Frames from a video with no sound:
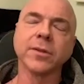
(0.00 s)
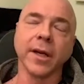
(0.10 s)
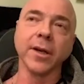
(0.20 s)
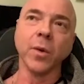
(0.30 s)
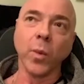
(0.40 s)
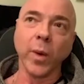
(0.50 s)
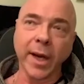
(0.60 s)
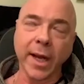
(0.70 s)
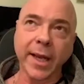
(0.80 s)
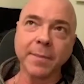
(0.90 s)
I didn't win. I
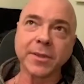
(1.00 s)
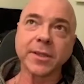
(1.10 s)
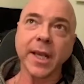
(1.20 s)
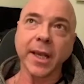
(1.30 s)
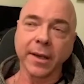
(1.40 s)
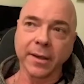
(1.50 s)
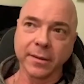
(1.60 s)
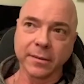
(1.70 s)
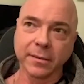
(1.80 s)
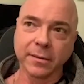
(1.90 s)
came second.
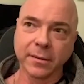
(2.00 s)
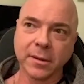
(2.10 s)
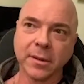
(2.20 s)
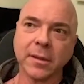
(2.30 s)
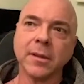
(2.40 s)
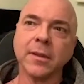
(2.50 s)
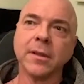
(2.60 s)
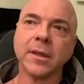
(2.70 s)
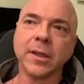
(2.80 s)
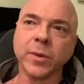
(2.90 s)

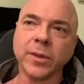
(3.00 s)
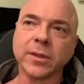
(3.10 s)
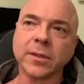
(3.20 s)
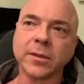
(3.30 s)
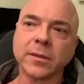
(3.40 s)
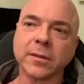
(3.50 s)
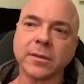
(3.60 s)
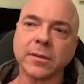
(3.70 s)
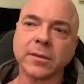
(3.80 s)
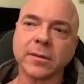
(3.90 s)
It was
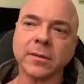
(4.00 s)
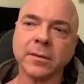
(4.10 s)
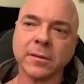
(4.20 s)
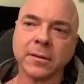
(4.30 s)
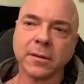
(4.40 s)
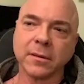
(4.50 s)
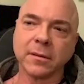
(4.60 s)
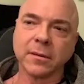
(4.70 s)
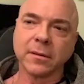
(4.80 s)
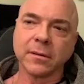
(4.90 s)

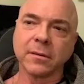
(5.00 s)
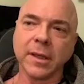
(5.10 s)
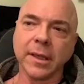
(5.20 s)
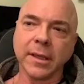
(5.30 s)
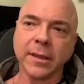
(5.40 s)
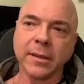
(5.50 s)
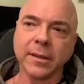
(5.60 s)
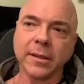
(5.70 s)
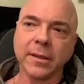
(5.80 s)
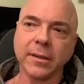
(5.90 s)

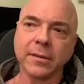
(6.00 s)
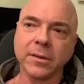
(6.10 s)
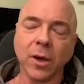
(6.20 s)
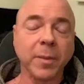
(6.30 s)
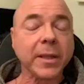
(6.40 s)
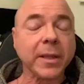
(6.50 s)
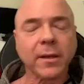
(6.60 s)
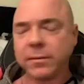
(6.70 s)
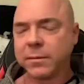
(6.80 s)
yeah, but anyway,